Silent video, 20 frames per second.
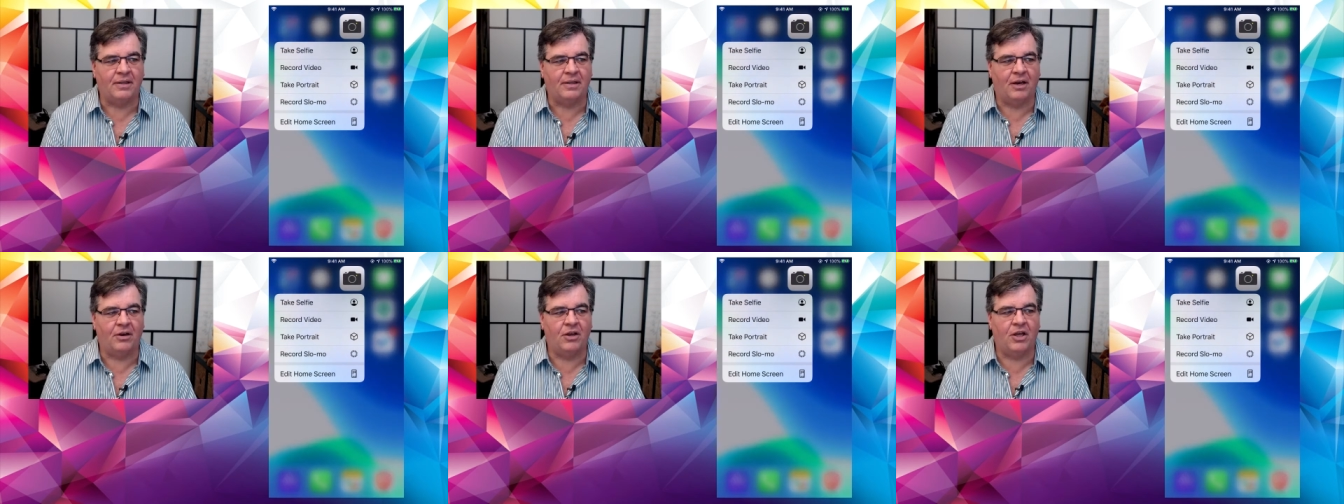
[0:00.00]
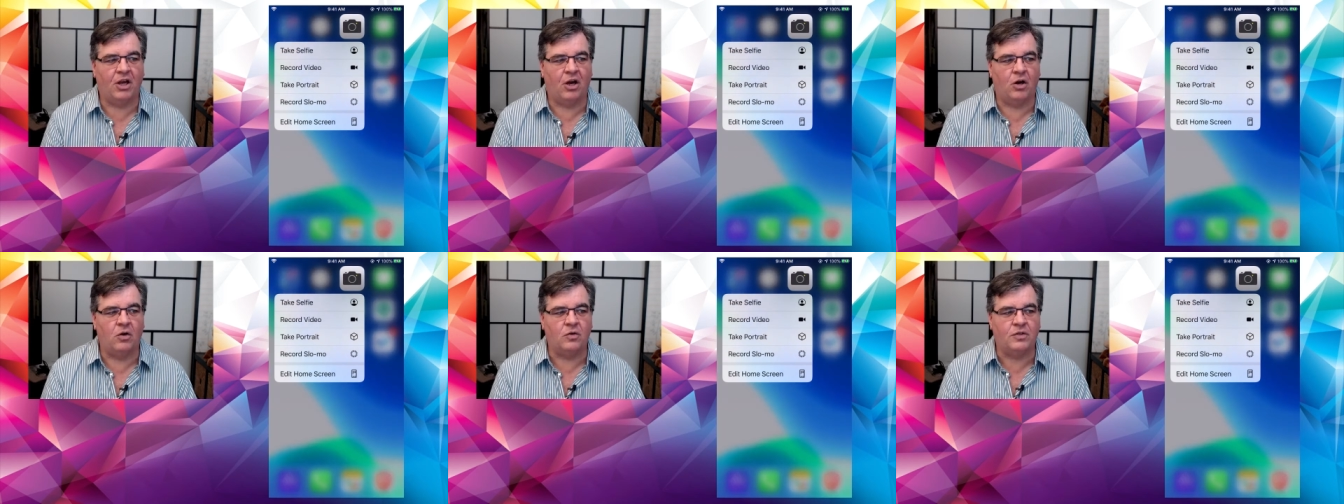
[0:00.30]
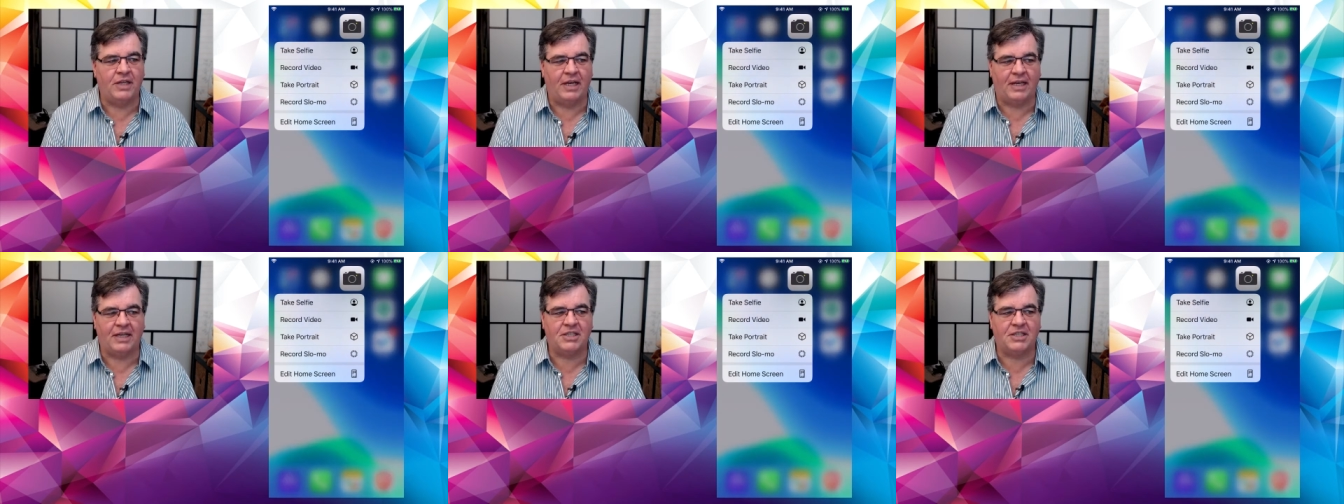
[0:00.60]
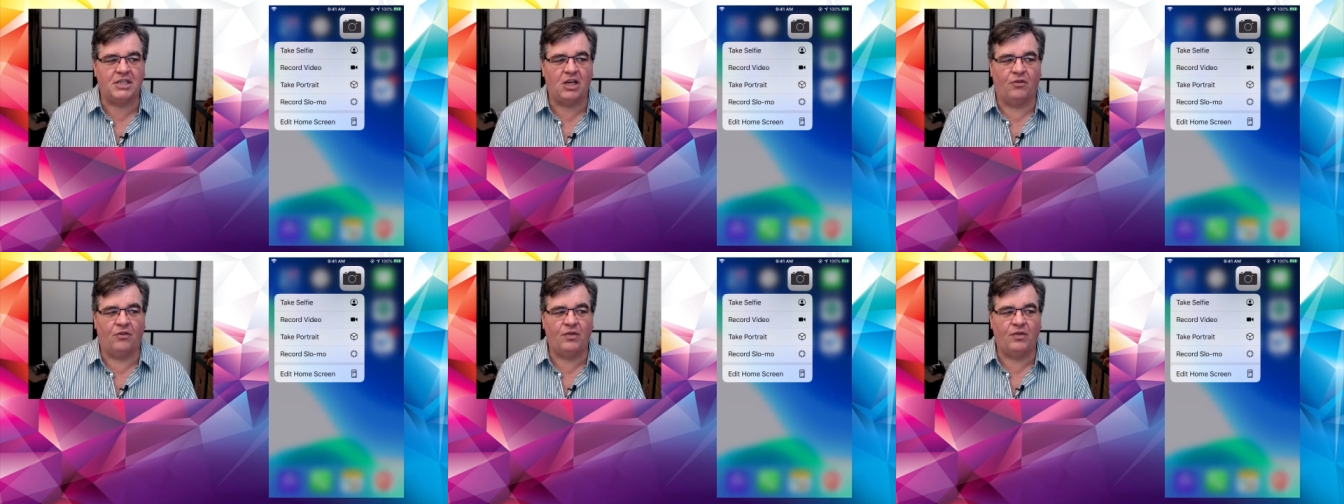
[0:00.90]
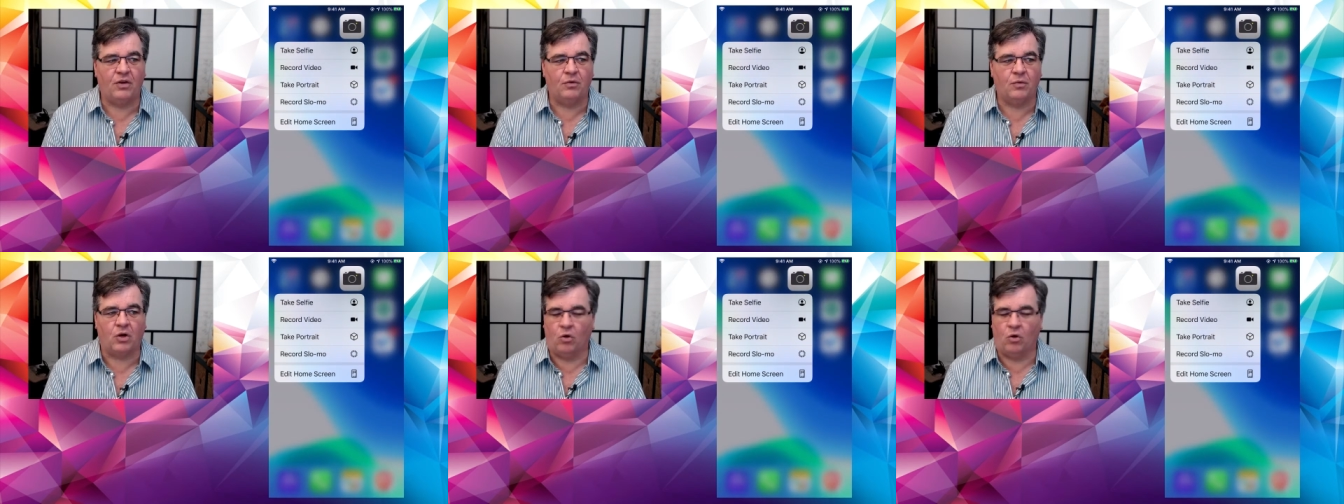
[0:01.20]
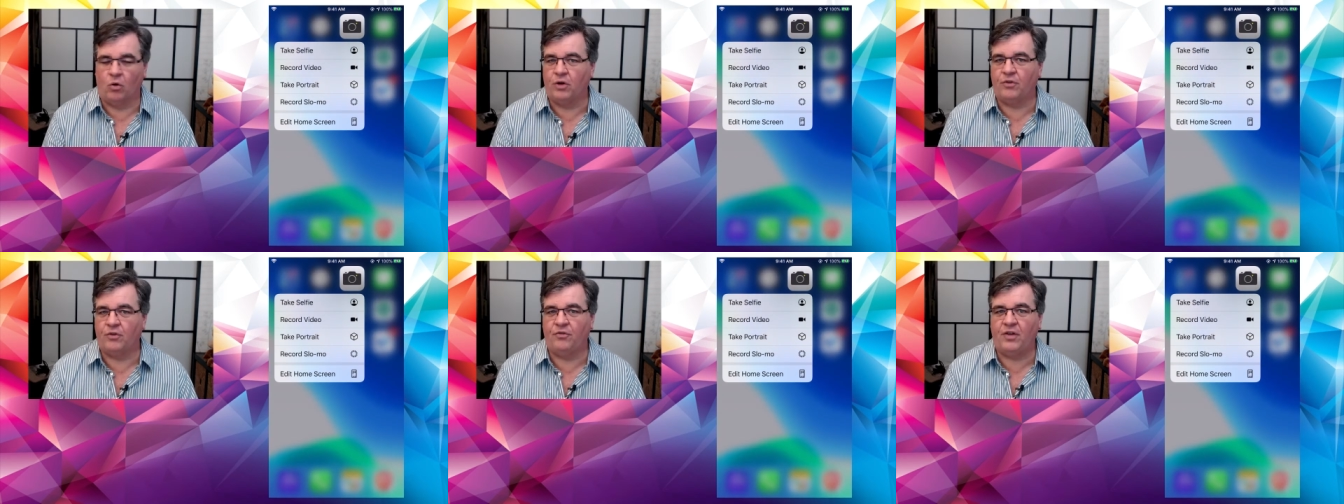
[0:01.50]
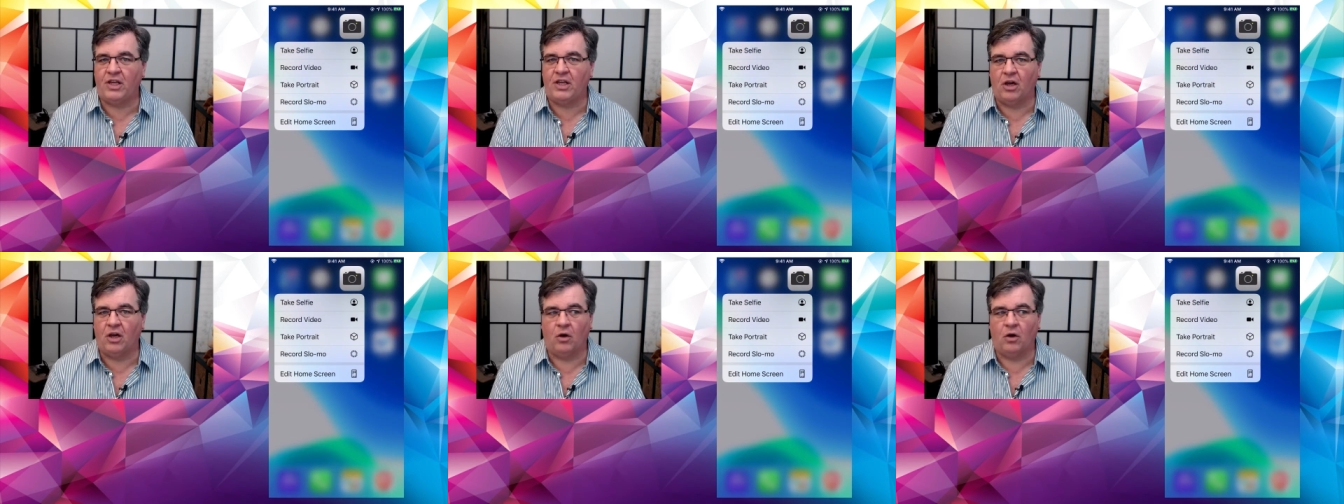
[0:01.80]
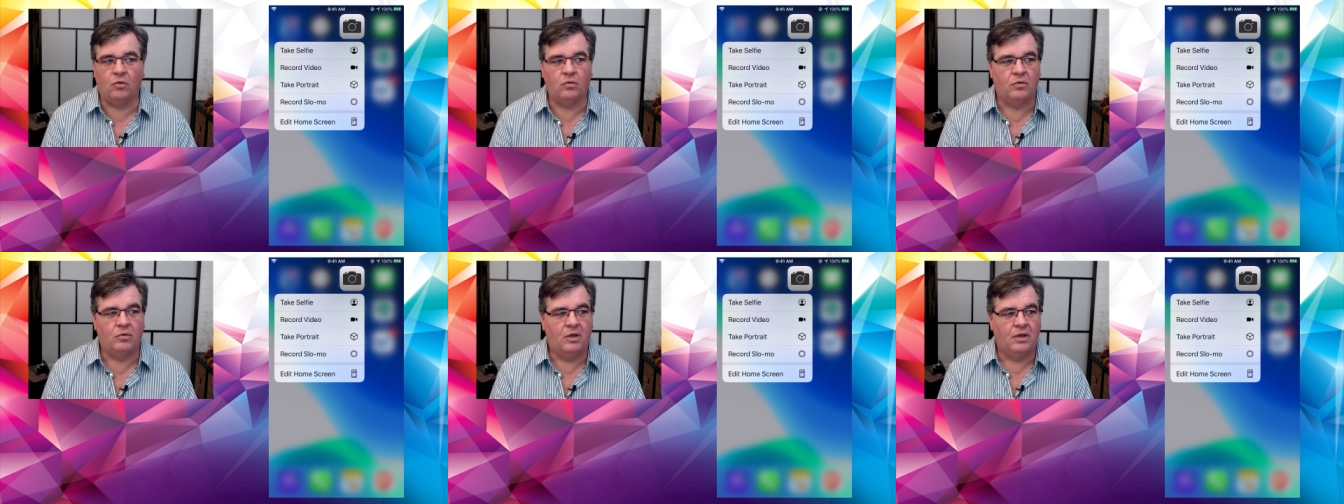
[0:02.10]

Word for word: There you go, take a selfie, record a video,